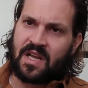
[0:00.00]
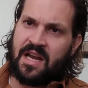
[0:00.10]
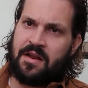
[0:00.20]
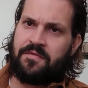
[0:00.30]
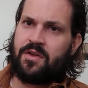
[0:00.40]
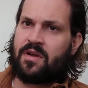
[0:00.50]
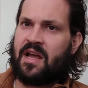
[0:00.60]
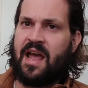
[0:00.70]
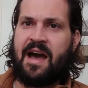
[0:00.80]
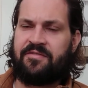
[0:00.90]
if you,
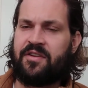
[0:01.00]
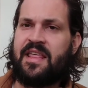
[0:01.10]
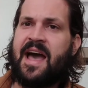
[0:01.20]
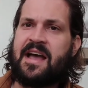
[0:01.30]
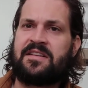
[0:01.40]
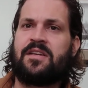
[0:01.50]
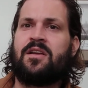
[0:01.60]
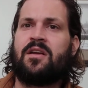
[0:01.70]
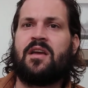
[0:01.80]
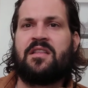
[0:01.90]
after that,
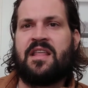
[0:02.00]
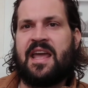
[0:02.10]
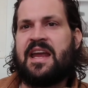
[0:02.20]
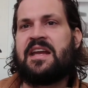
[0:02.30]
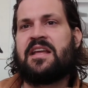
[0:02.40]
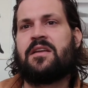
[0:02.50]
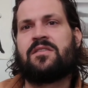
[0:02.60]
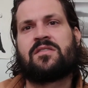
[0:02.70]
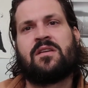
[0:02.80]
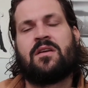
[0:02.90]
in the
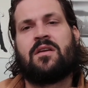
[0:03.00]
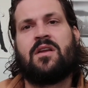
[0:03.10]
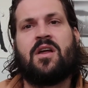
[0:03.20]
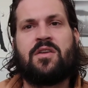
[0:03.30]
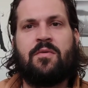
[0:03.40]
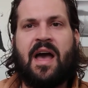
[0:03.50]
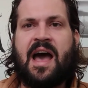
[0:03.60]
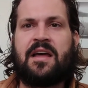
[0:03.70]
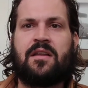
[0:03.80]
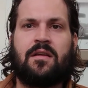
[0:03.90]
80s, you
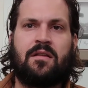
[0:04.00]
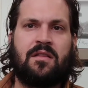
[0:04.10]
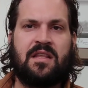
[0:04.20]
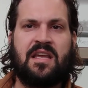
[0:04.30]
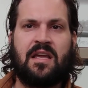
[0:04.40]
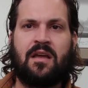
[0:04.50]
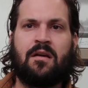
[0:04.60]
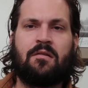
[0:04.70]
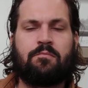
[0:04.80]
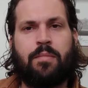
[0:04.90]
had the
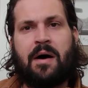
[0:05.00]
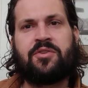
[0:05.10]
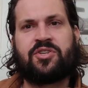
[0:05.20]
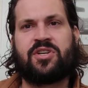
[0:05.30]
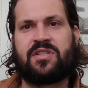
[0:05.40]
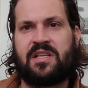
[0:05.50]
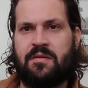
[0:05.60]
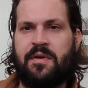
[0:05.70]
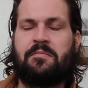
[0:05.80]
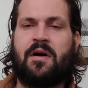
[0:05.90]
publishers, like
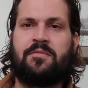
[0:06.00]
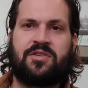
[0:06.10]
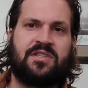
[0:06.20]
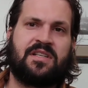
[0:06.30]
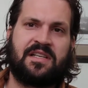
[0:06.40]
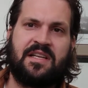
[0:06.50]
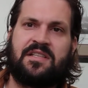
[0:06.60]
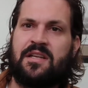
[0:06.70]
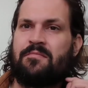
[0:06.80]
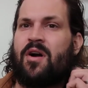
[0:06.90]
the big publishers like
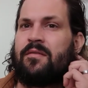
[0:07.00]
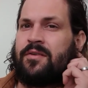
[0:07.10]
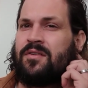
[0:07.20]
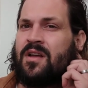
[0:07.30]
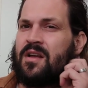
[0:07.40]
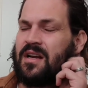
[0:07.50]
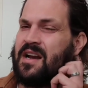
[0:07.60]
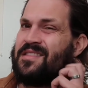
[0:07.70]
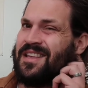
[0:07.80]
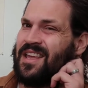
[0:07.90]
DC, Marvel,
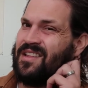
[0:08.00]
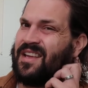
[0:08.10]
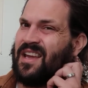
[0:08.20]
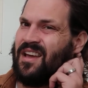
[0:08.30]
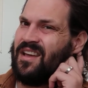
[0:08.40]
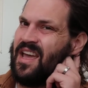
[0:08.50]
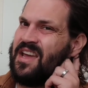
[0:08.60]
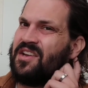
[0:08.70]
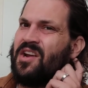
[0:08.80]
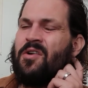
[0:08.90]
kind of thinking like,
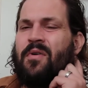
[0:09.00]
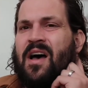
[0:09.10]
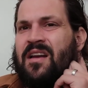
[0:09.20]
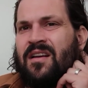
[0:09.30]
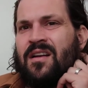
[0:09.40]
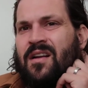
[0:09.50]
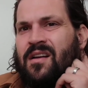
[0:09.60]
hey, you know what?